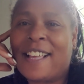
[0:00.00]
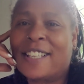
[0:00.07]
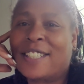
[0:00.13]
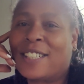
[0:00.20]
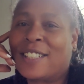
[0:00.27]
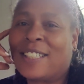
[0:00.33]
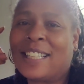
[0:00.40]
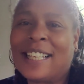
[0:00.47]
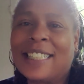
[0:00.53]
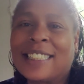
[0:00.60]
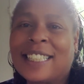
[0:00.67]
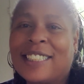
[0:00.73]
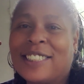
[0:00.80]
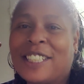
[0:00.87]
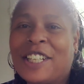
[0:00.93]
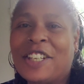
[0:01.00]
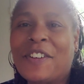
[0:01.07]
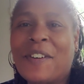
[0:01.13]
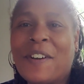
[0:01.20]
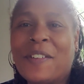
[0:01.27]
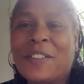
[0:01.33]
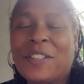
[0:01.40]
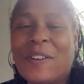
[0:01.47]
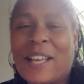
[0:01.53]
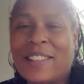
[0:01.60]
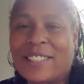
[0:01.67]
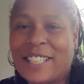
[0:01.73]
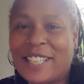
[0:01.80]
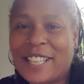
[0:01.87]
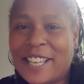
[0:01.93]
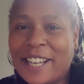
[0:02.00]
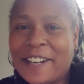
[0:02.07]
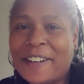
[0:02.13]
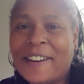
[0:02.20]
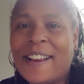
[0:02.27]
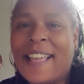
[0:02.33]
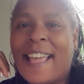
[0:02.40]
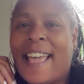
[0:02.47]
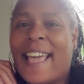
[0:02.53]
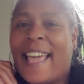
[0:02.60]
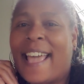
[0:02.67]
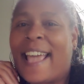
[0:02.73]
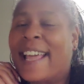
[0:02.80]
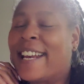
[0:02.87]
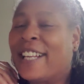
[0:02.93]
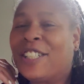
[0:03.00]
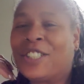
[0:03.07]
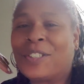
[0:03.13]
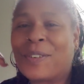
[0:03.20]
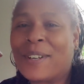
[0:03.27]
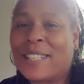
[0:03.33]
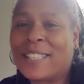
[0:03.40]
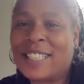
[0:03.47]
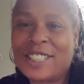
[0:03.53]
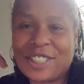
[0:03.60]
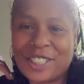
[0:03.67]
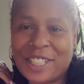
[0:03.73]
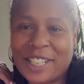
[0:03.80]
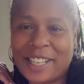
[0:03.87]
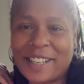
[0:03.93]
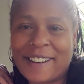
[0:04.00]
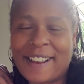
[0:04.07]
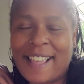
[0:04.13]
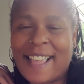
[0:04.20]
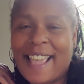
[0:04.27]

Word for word: So let's continue on throughout the year and enjoy this year.